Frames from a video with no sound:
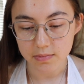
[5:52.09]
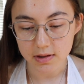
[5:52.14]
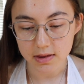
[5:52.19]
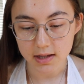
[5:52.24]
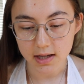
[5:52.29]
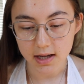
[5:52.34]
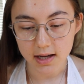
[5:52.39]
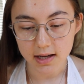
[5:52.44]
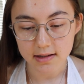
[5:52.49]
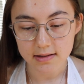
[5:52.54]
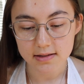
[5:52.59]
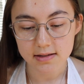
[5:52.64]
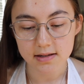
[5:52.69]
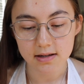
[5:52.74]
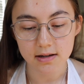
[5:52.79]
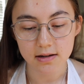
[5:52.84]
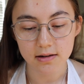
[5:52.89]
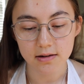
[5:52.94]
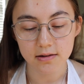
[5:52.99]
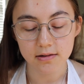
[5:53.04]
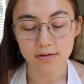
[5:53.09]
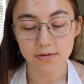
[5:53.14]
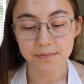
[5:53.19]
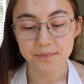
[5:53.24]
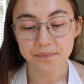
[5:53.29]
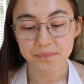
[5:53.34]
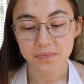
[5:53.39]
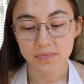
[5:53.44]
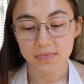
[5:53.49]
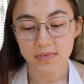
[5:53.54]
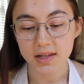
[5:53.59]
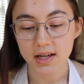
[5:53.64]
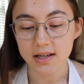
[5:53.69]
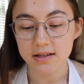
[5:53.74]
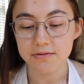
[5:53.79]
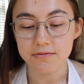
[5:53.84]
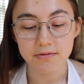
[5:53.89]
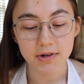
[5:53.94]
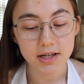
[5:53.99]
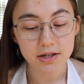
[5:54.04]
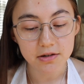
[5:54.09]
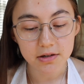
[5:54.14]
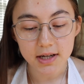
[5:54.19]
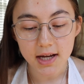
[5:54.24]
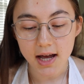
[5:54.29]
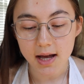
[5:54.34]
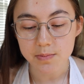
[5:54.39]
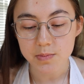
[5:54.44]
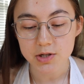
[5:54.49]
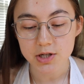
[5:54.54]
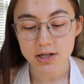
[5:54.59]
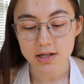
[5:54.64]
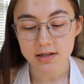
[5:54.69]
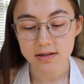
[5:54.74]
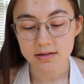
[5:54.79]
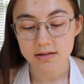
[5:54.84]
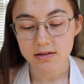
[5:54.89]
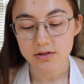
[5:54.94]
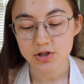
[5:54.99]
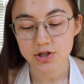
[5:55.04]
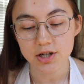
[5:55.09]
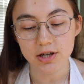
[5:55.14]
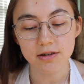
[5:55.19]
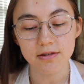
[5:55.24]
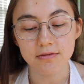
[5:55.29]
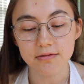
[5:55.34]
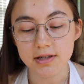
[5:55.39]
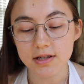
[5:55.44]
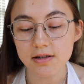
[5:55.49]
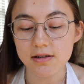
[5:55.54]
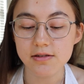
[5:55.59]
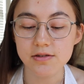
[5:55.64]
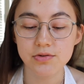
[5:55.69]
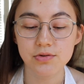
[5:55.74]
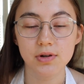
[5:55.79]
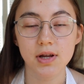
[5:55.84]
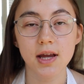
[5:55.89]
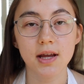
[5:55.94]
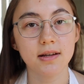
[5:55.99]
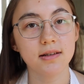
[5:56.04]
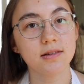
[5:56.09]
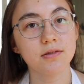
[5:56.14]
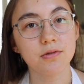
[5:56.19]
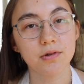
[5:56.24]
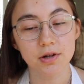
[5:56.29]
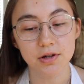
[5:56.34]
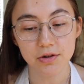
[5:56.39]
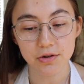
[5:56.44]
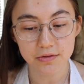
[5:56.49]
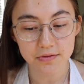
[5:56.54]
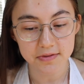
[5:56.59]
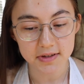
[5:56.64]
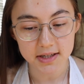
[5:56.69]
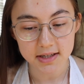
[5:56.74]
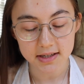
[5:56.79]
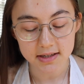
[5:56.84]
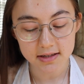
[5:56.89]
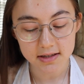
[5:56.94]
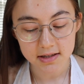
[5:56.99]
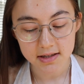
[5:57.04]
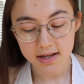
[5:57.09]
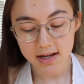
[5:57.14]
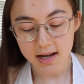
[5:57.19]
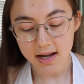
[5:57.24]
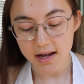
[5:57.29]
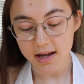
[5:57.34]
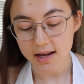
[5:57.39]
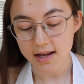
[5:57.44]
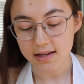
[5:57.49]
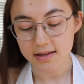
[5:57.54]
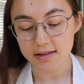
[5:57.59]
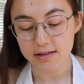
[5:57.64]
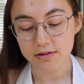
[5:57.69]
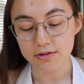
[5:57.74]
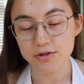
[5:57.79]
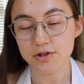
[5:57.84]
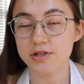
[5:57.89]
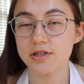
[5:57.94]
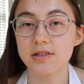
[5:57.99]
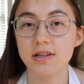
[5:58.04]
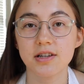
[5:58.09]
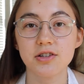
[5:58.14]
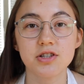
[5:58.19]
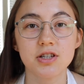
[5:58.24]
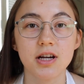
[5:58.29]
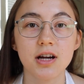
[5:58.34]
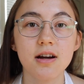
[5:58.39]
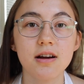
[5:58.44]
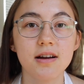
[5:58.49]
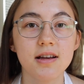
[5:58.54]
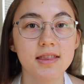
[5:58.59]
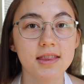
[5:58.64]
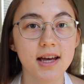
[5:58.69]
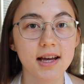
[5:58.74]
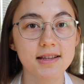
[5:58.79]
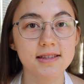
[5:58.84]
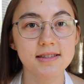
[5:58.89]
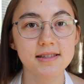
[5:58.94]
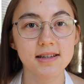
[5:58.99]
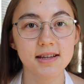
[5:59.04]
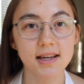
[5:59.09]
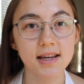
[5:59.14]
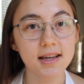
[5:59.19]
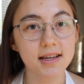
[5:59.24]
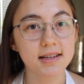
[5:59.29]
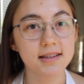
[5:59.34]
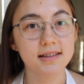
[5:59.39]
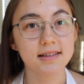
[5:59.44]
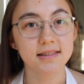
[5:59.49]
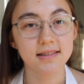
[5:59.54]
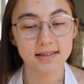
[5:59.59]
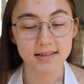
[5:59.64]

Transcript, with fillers: with that. So then write your caption, shared reels and or your feed, and you'll just click share and that's it.